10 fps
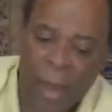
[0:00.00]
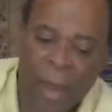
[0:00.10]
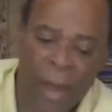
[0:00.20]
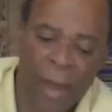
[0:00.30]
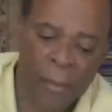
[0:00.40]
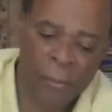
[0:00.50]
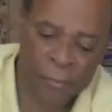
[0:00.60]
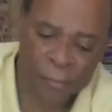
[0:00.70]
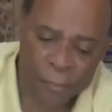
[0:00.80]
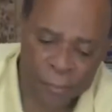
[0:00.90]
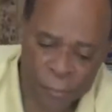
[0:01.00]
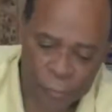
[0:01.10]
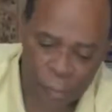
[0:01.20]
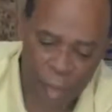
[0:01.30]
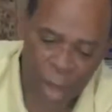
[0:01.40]

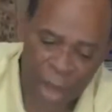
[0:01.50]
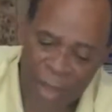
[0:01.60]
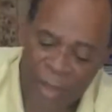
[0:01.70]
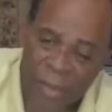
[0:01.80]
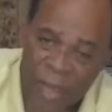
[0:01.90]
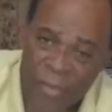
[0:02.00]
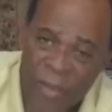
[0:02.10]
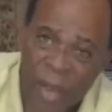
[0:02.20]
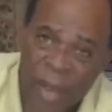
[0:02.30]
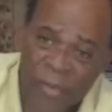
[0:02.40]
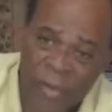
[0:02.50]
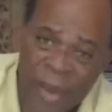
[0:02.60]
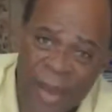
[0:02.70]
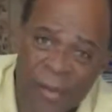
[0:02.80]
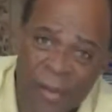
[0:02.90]
I like to keep the eggs
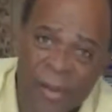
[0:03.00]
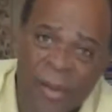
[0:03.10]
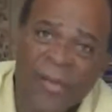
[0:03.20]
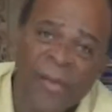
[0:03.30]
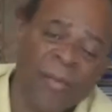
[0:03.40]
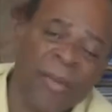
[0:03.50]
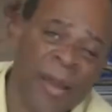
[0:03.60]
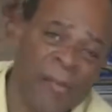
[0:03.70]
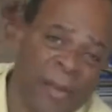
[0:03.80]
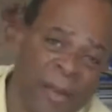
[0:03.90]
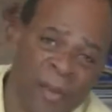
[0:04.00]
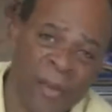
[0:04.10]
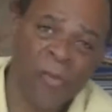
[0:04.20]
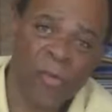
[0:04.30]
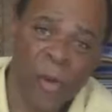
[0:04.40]
together. Sometimes they
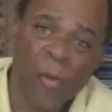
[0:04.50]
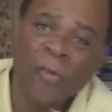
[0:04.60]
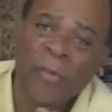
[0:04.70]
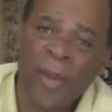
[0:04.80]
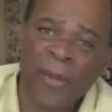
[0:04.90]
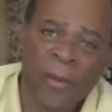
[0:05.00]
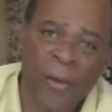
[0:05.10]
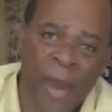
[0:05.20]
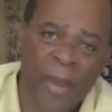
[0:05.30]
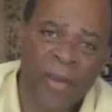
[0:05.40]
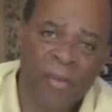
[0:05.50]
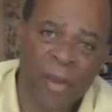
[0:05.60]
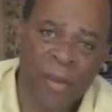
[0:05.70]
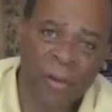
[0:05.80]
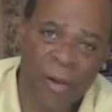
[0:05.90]
tell jokes and crack each
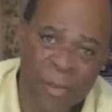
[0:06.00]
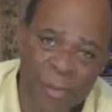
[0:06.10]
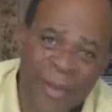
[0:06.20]
other up.